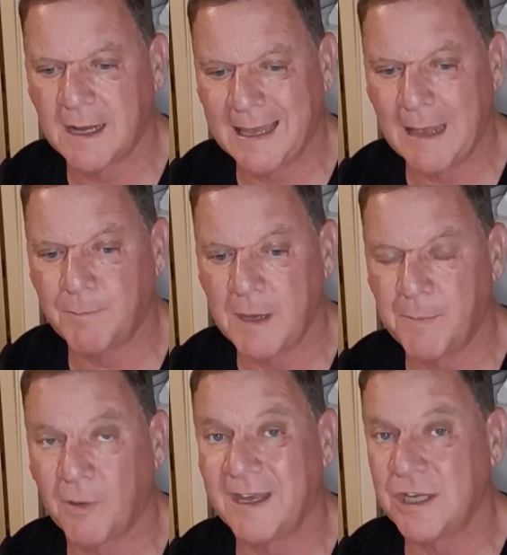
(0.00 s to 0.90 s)
get
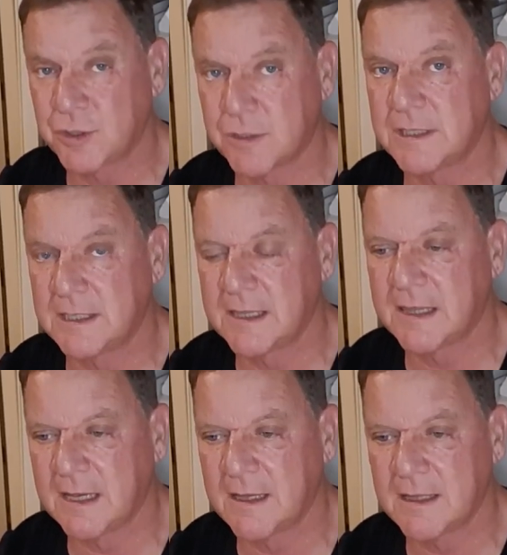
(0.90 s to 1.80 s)
people interested in
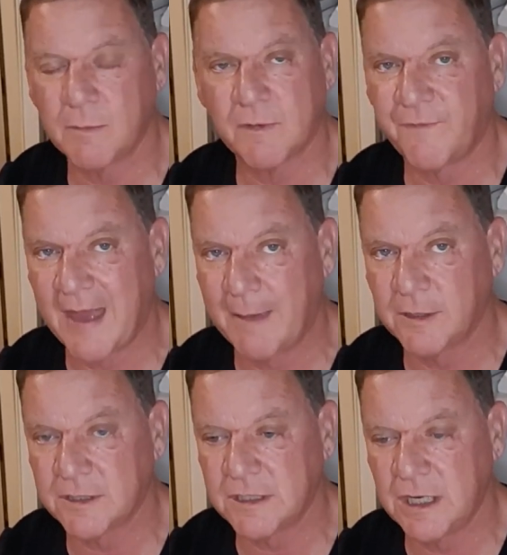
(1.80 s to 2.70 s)
things. He was a
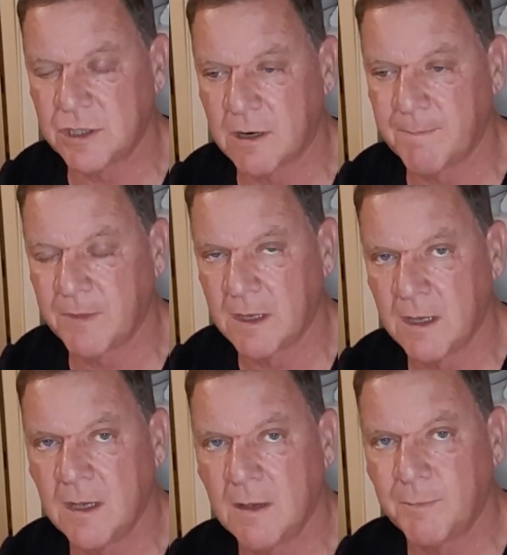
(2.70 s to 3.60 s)
fabulous teacher.
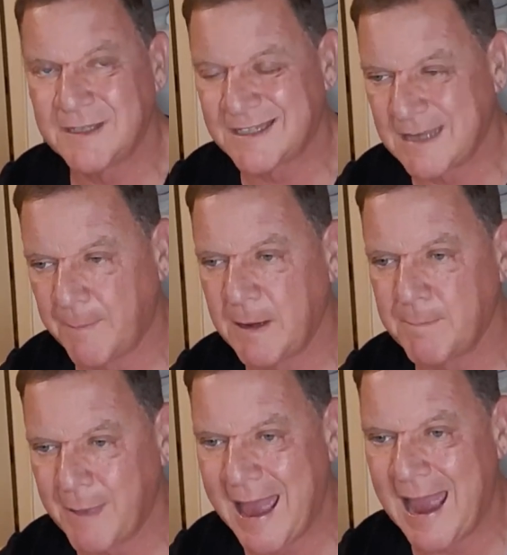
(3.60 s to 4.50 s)
But
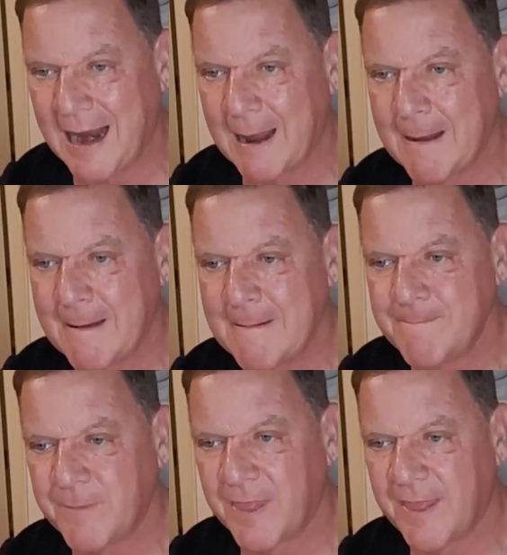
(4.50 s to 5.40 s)
stepping back,
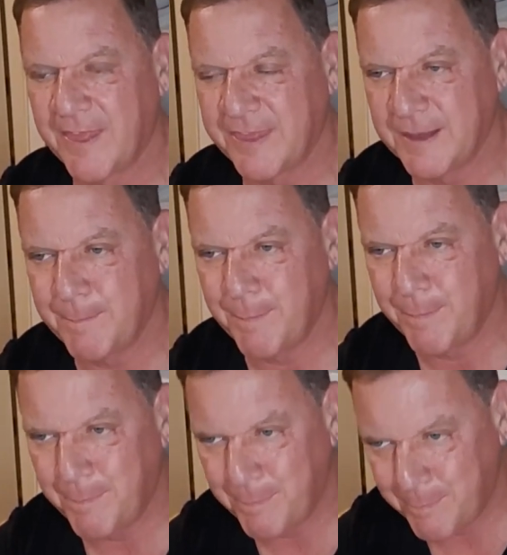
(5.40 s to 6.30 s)
the
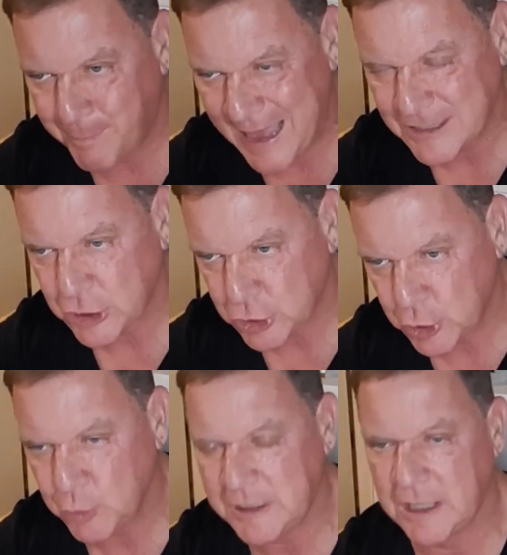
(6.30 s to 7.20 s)
best
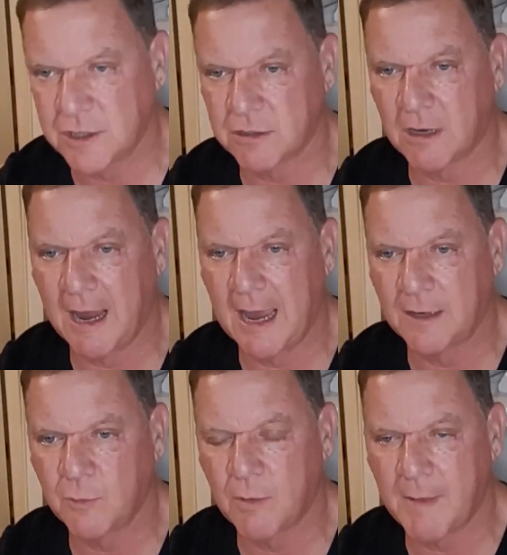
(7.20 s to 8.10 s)
two teachers I
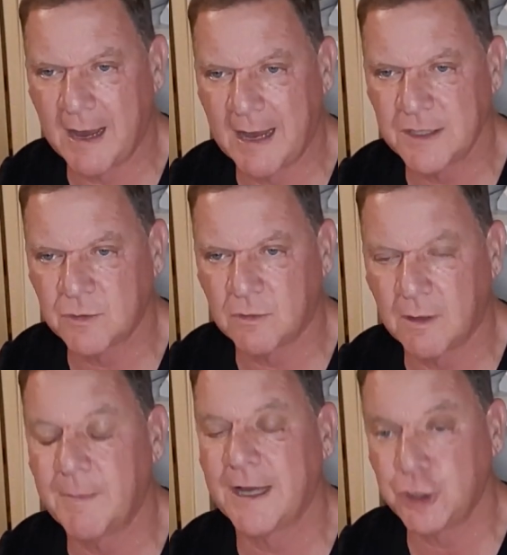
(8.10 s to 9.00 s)
had were my high school,
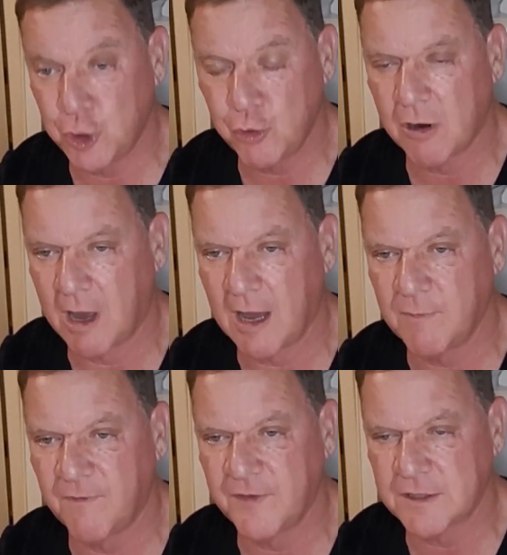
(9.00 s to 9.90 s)
uh, my junior
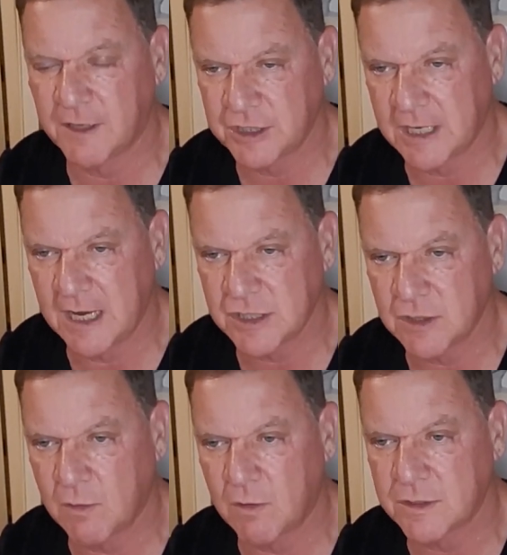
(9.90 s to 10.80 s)
high physical
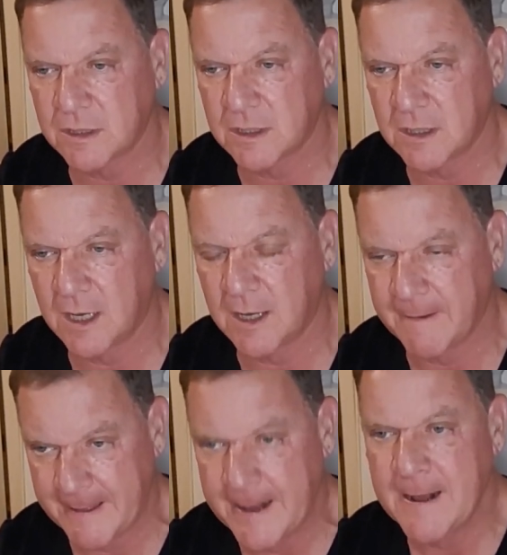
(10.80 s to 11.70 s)
education course,
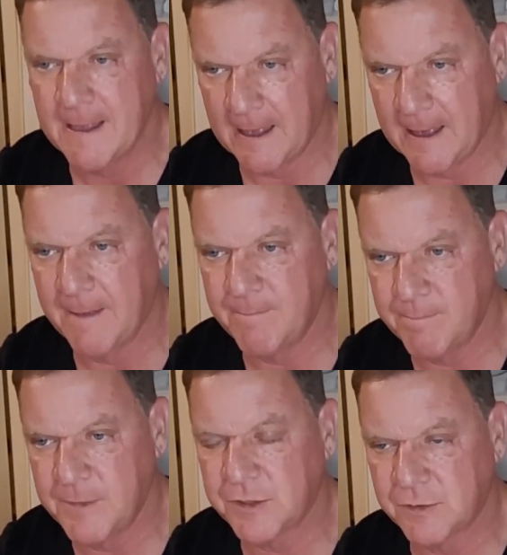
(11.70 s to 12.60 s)
uh, uh,
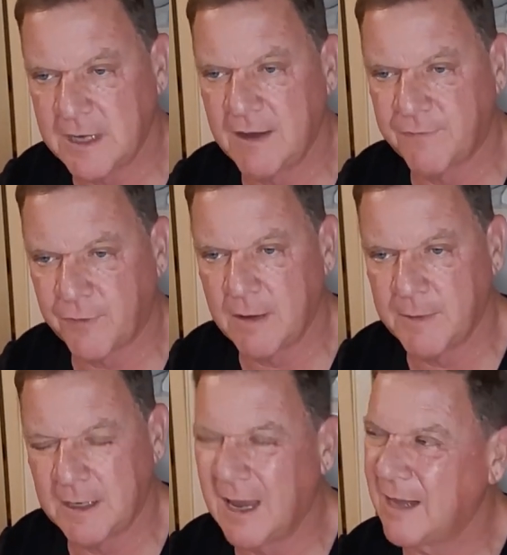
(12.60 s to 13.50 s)
Mister Dave
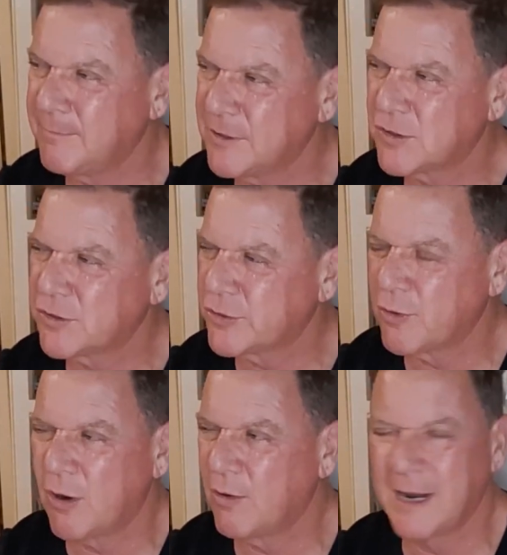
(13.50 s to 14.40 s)
Freeman and Mister
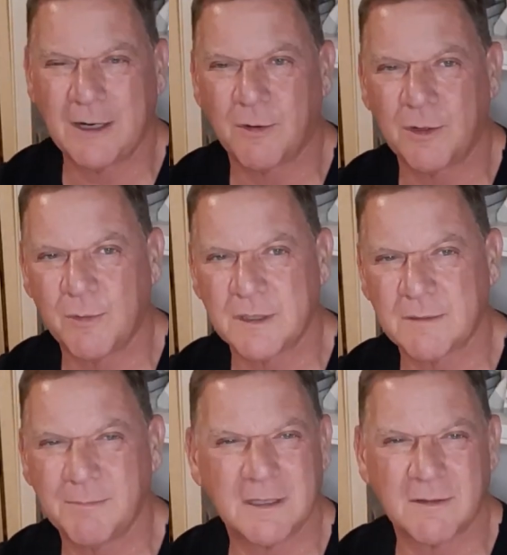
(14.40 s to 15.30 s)
Giroux, and I don't know what
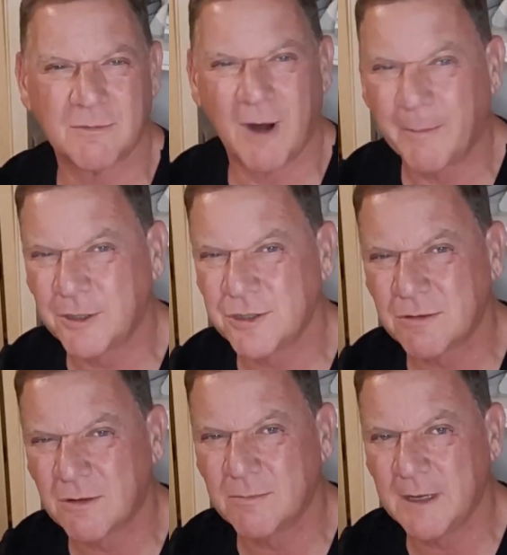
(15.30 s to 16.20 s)
it is, Mister Robert
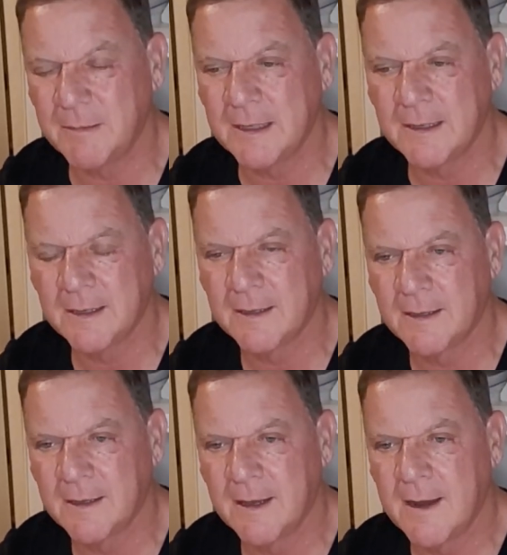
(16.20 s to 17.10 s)
Giroux maybe.
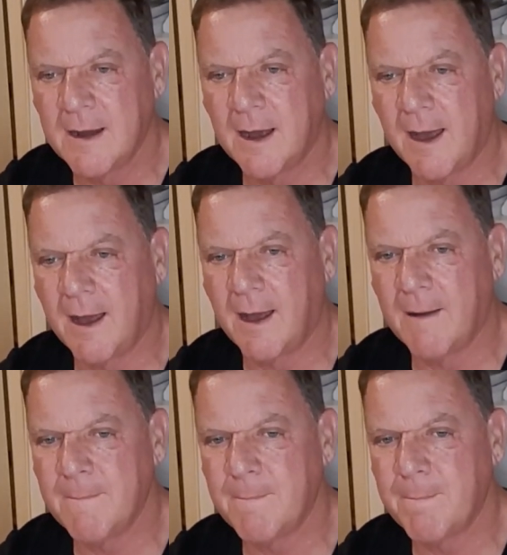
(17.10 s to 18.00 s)

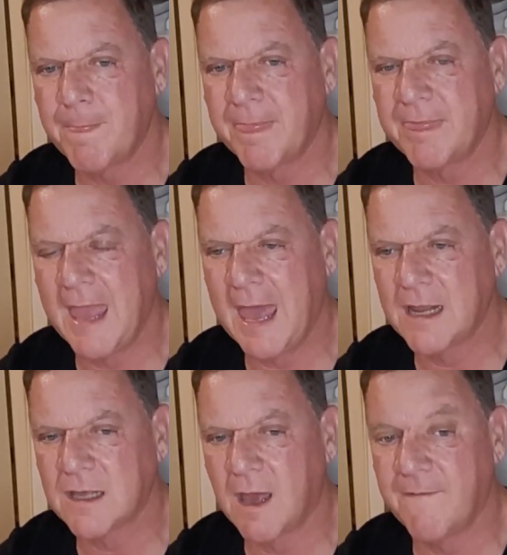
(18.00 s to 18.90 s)
Um, they
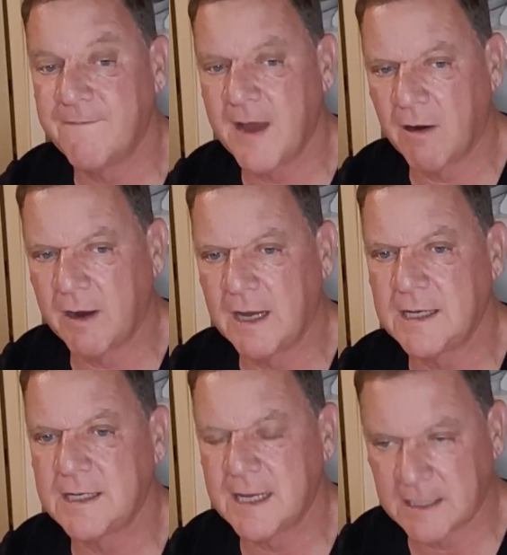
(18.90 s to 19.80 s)
had a, a
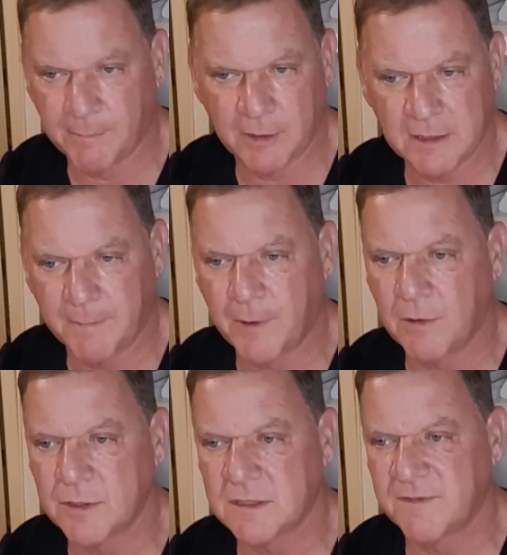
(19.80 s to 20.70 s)
very disciplined
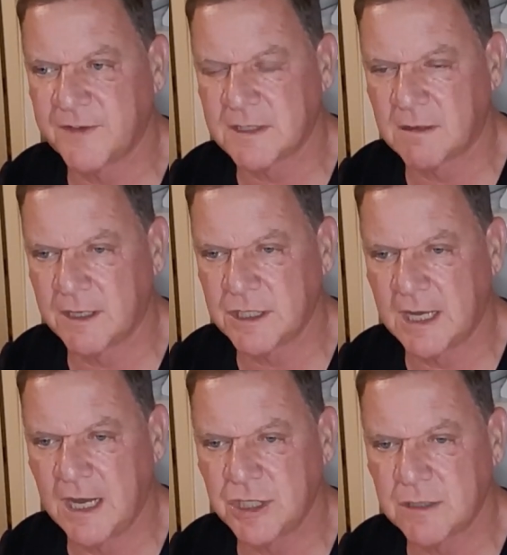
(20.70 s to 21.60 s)
approach to physical
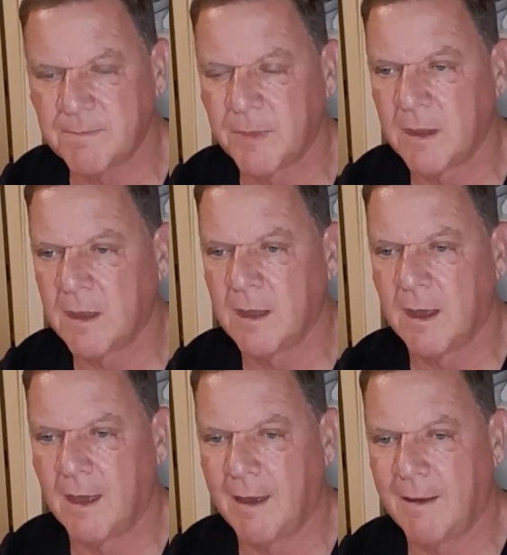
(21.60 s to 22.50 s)
education.
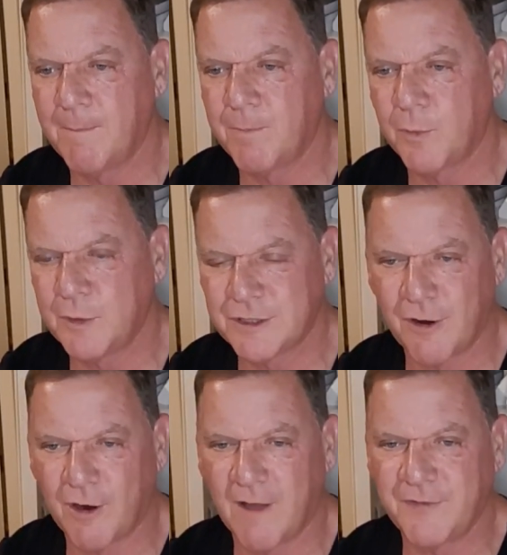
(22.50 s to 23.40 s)
Um, we
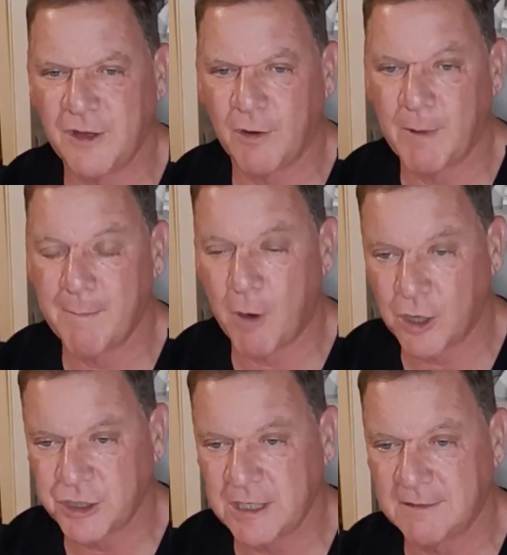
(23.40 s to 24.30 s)
started off the year by
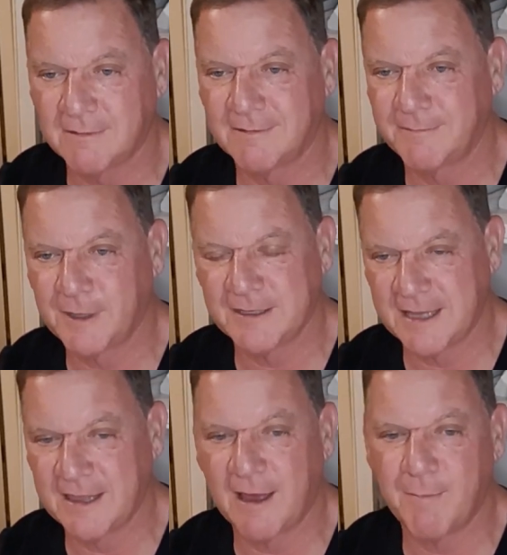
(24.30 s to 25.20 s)
marching because
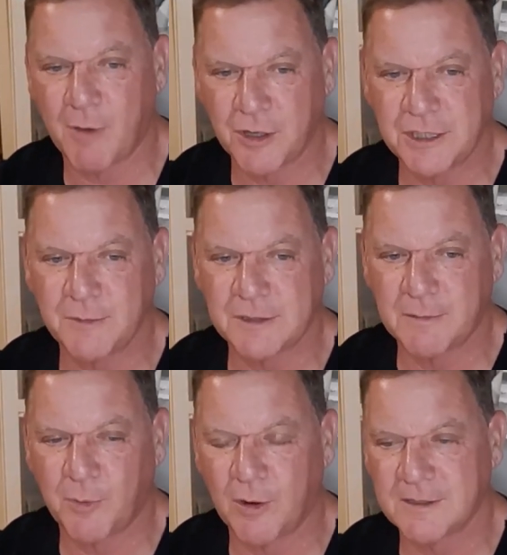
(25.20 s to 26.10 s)
they thought marching was
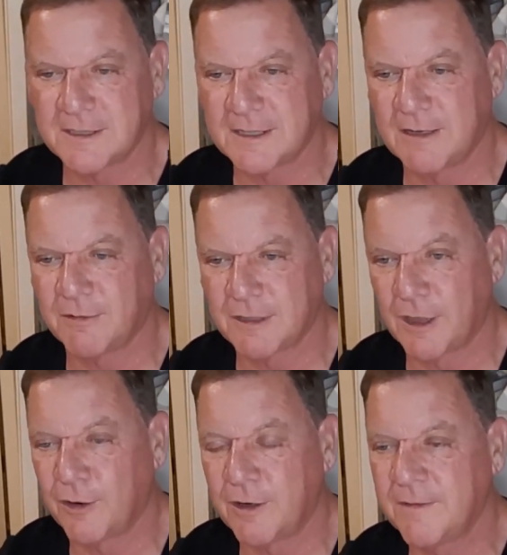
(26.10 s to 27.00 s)
an important skill
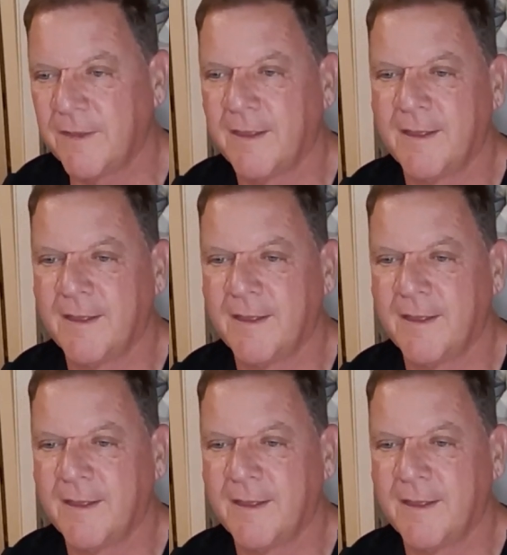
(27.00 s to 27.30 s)
to learn.